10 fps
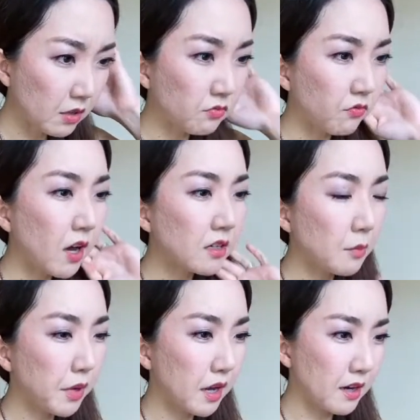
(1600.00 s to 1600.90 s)
fun
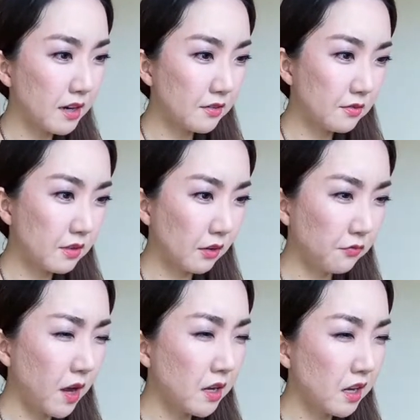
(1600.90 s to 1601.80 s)
about it, like
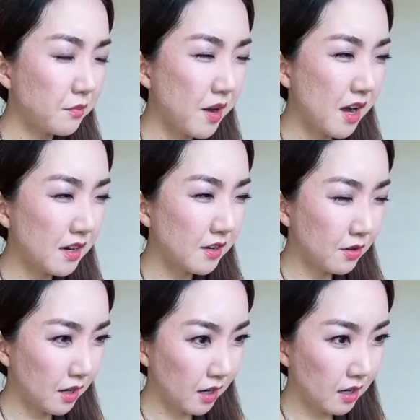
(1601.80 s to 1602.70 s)
funny about it,
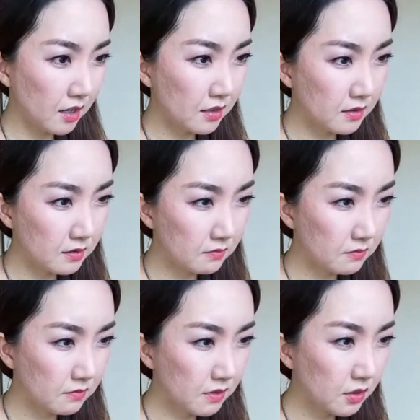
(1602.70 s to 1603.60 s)
right?
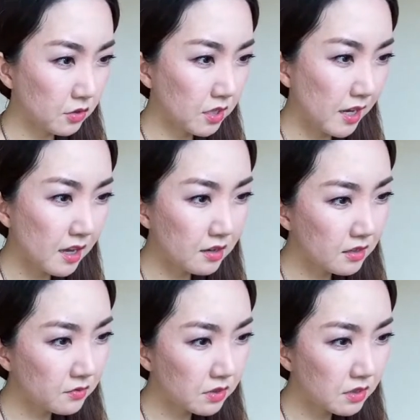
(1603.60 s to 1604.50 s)
Like, you can't
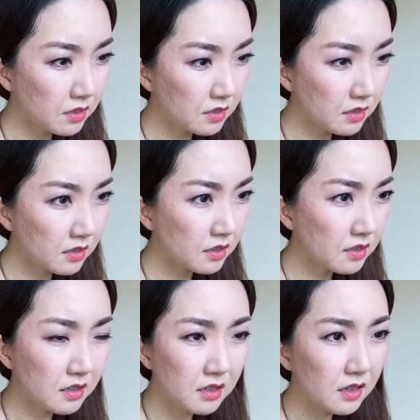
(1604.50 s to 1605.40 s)
even
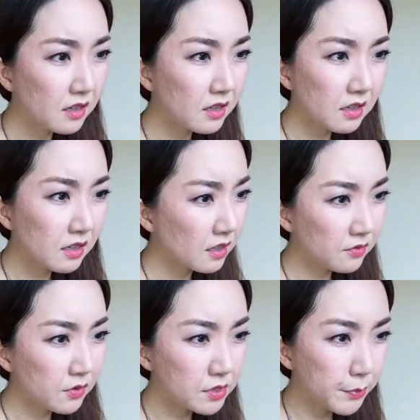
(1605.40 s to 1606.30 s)

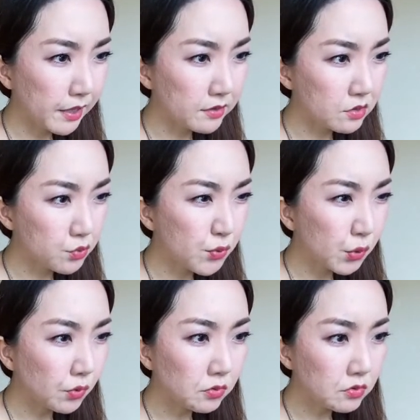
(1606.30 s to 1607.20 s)
respect
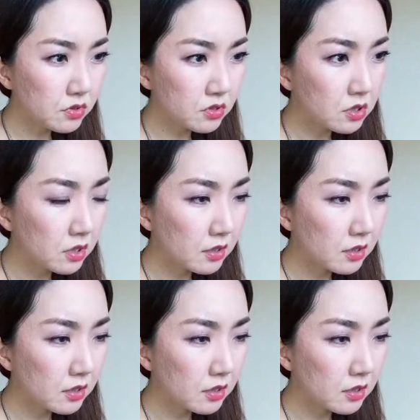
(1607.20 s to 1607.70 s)
rules.